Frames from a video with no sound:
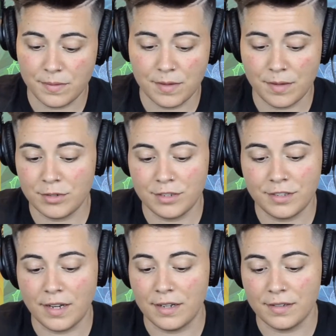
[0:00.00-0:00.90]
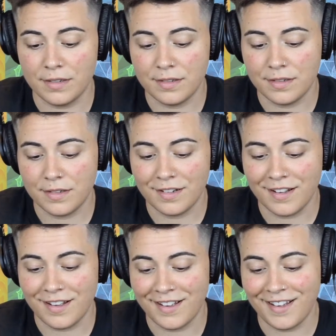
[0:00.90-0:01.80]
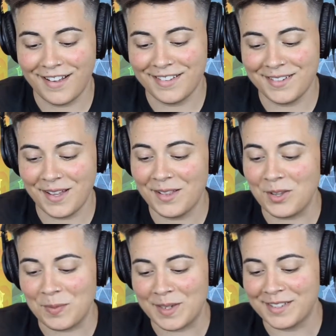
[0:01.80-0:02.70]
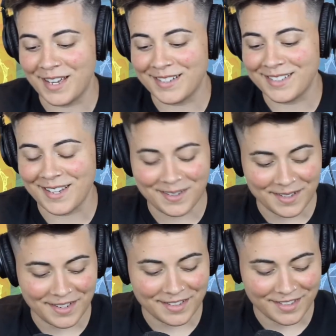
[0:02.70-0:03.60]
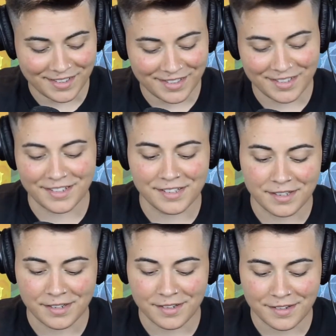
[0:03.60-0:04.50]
I'm just saying. I love my Sagittarius.